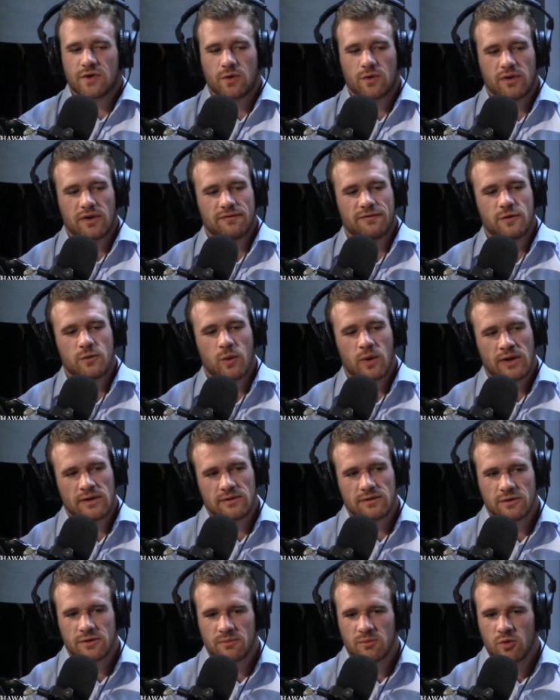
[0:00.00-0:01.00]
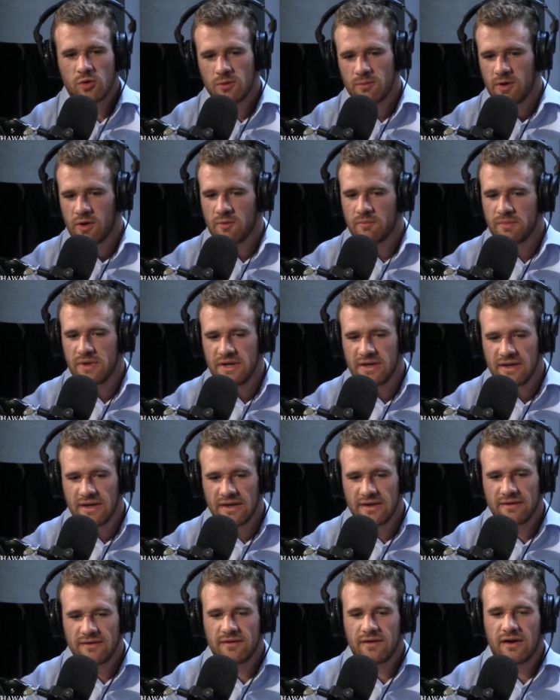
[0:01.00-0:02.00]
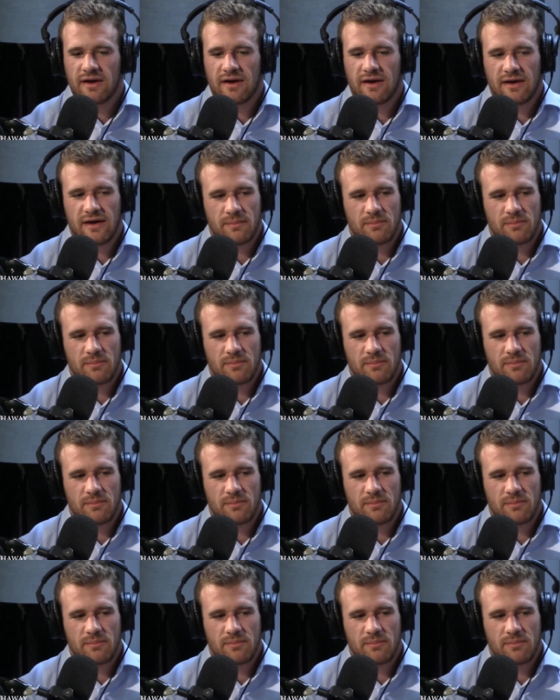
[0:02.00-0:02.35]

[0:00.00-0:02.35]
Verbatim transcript: if you want to learn more about me, and uh,